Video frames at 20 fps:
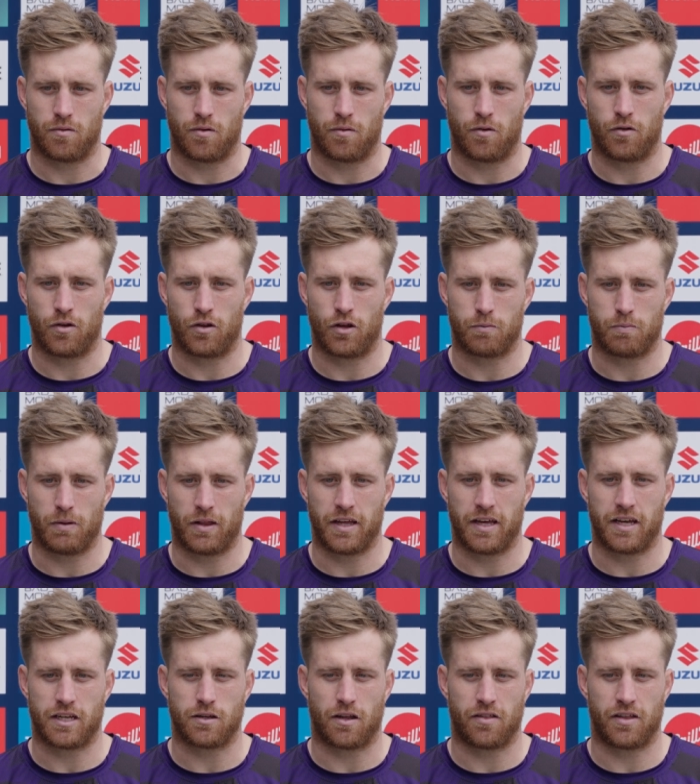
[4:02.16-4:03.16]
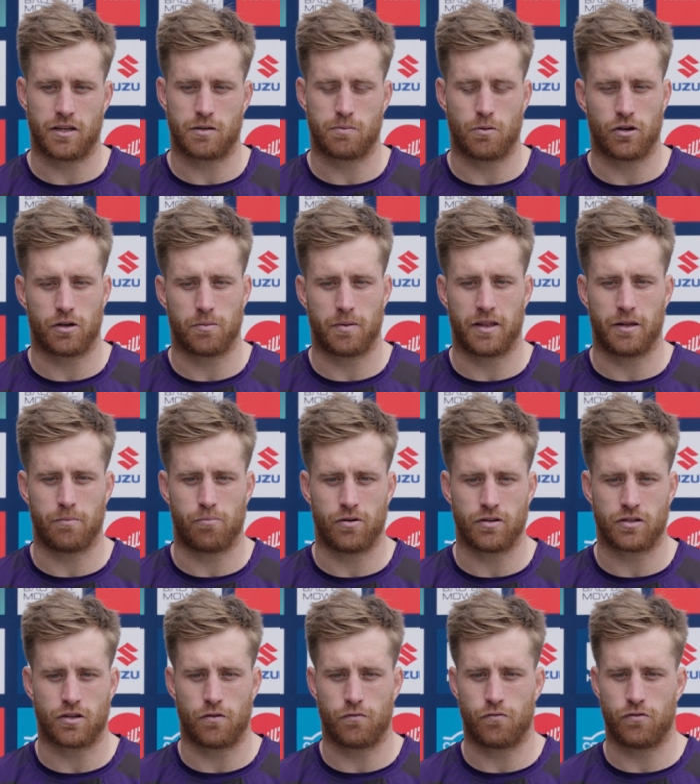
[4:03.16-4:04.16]
Like Bellyache, I think, spoke about in the
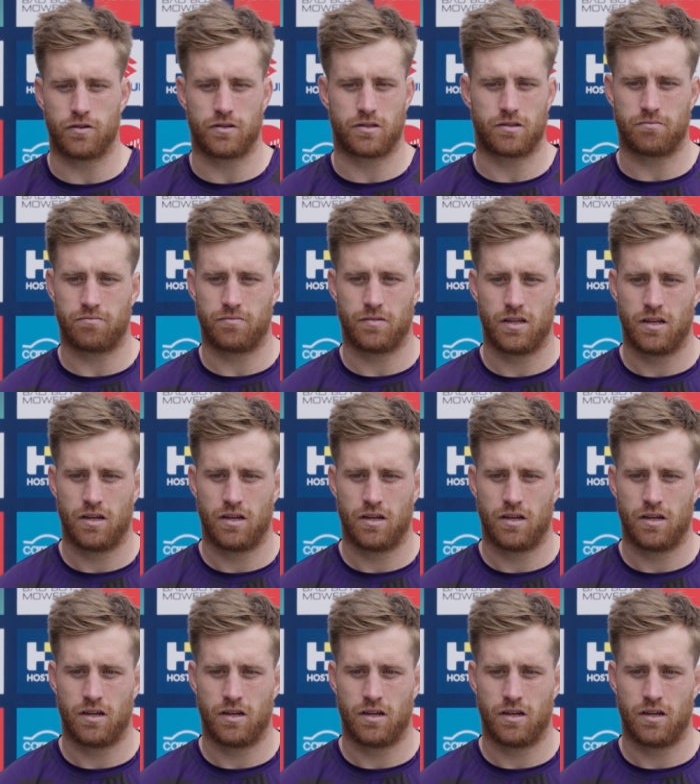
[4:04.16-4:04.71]
press conference,